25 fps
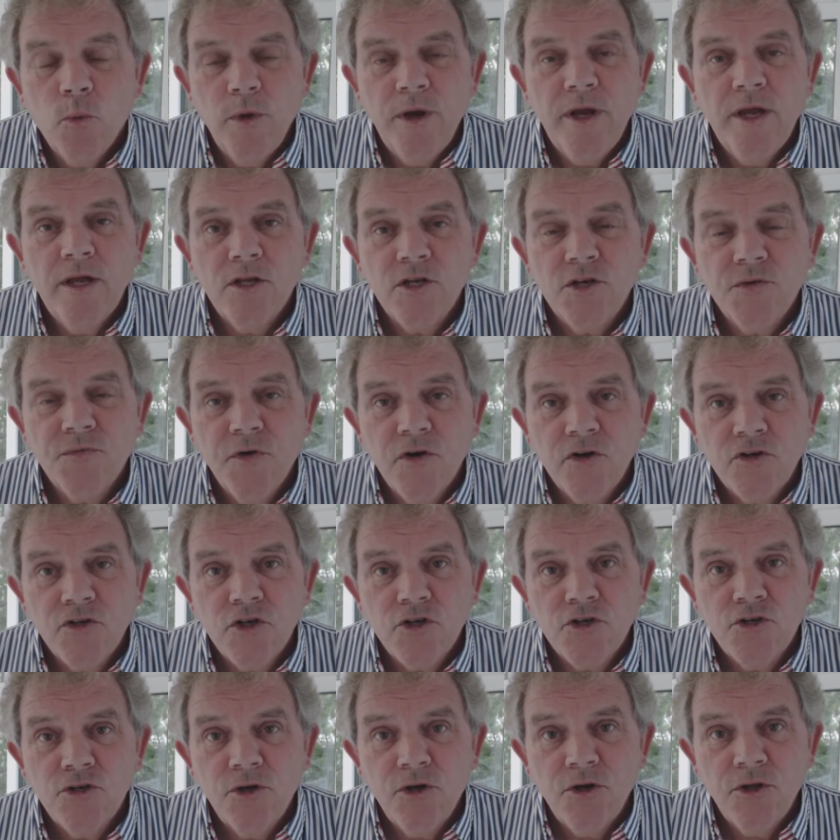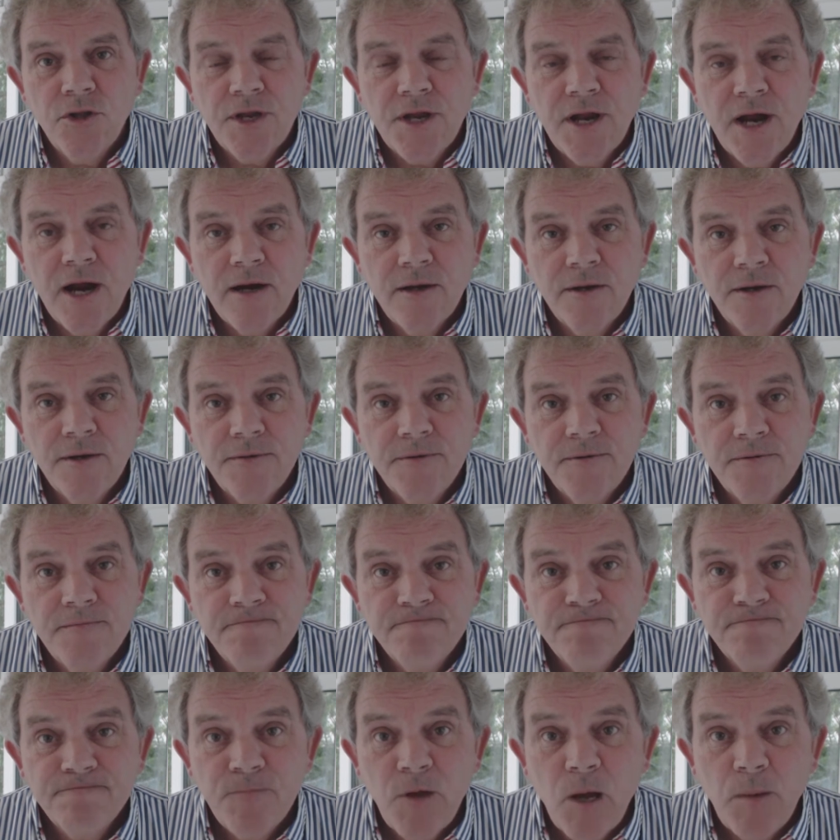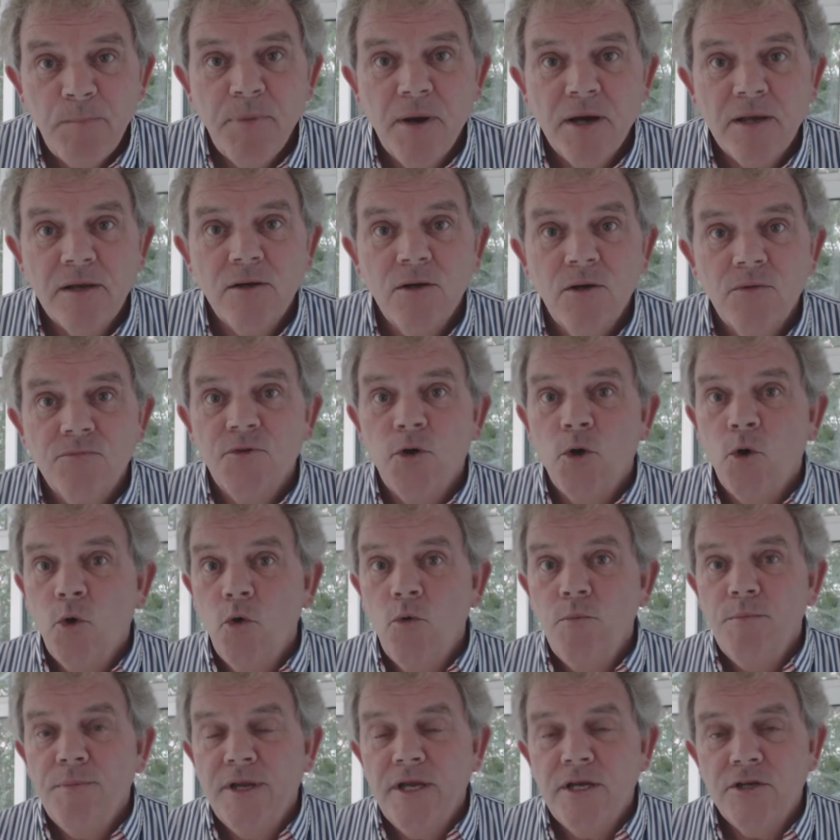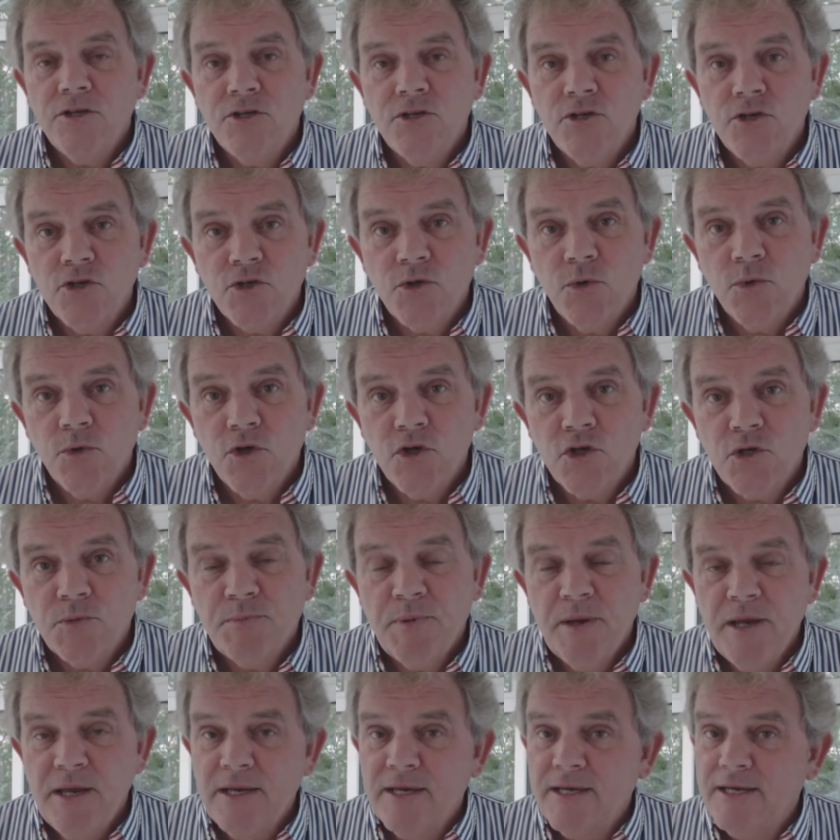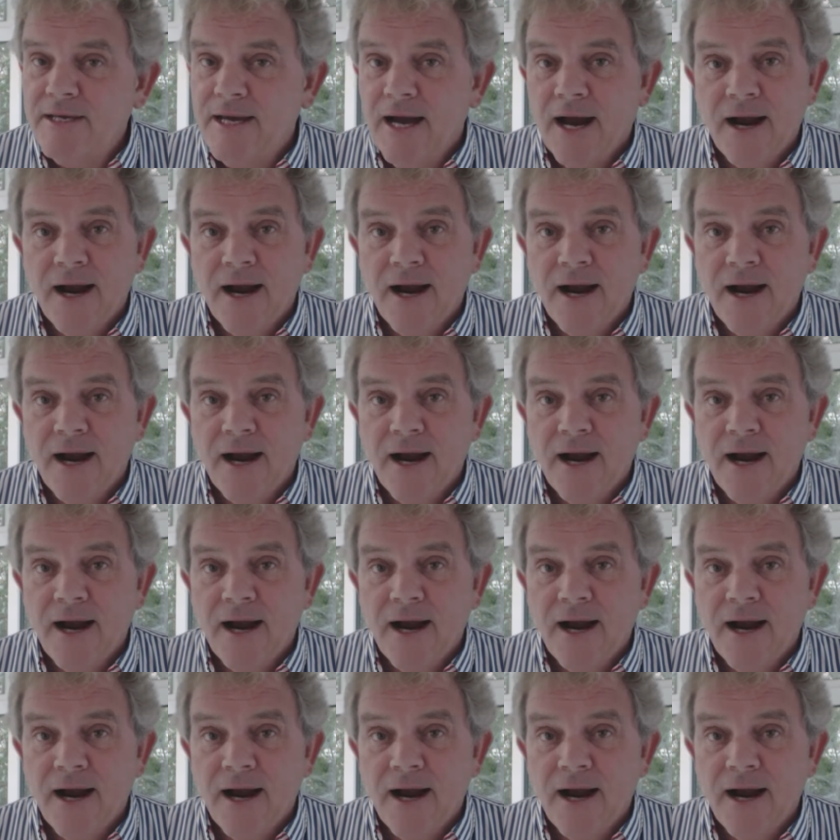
Wales versus Northern Ireland. A battle of the home nations, so to speak.